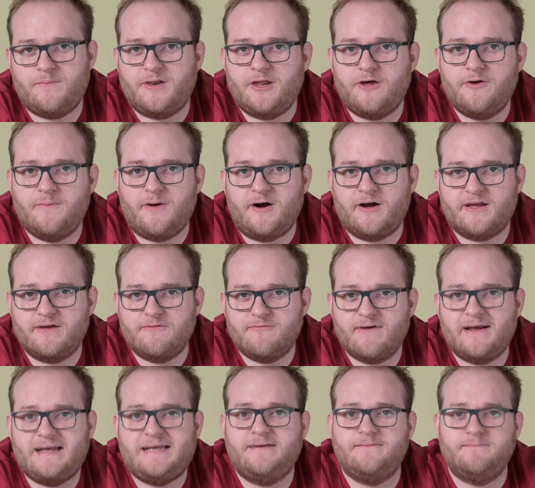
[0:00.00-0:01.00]
below market
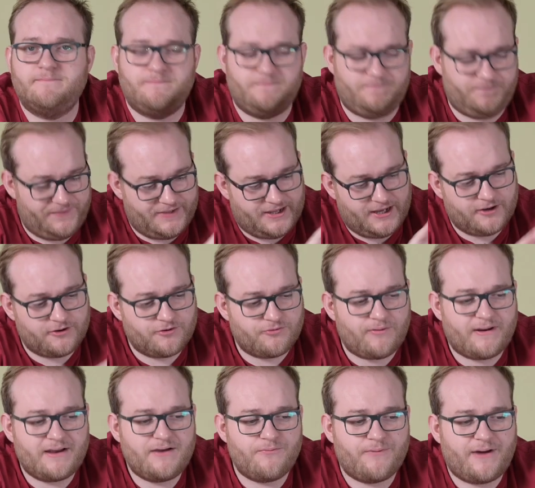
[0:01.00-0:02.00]
rate. A
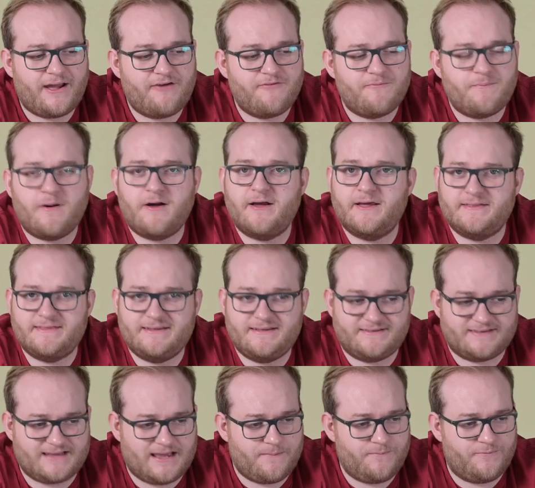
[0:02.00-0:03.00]
great way of buying
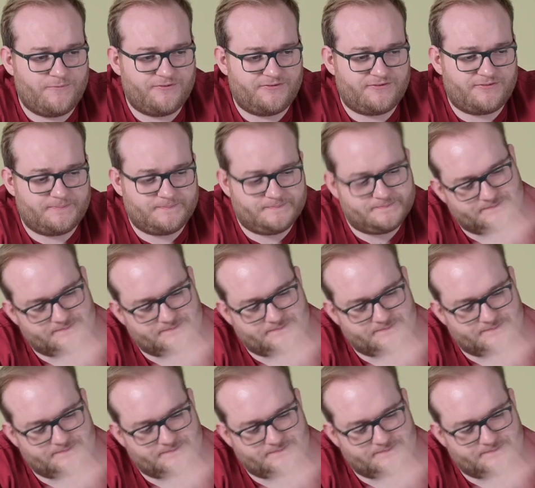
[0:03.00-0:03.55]
these cameras.